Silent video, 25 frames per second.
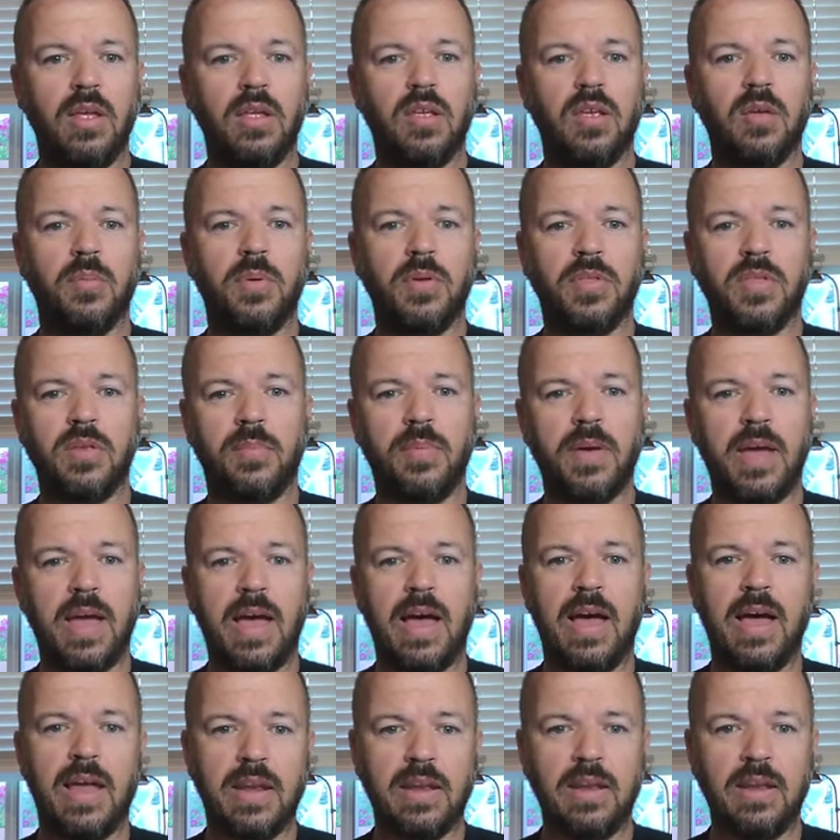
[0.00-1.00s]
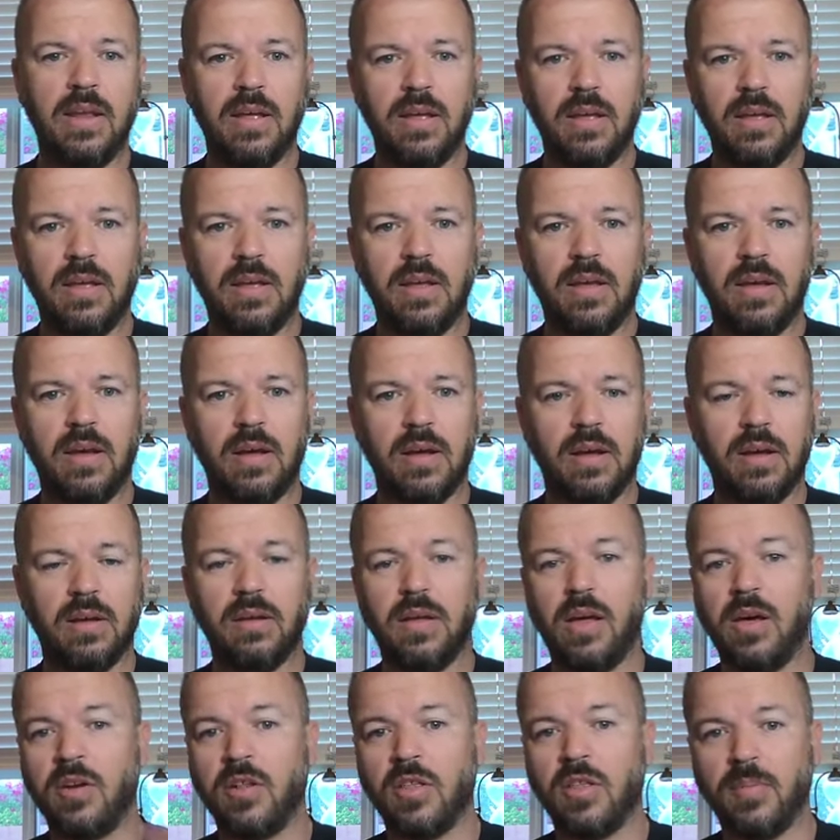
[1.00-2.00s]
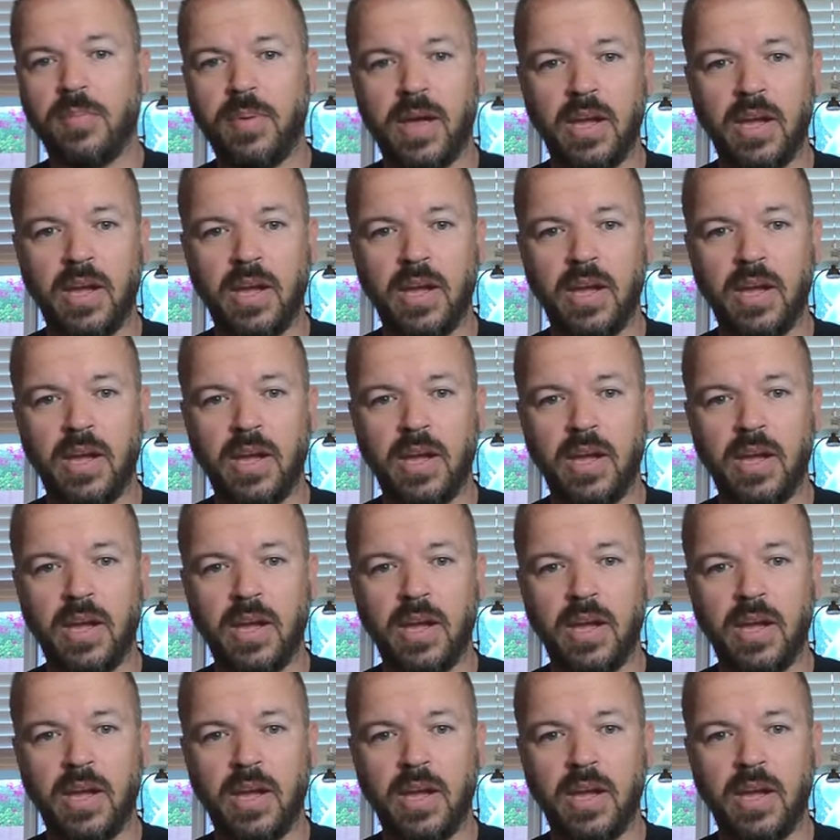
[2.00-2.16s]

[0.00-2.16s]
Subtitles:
You put the pad under the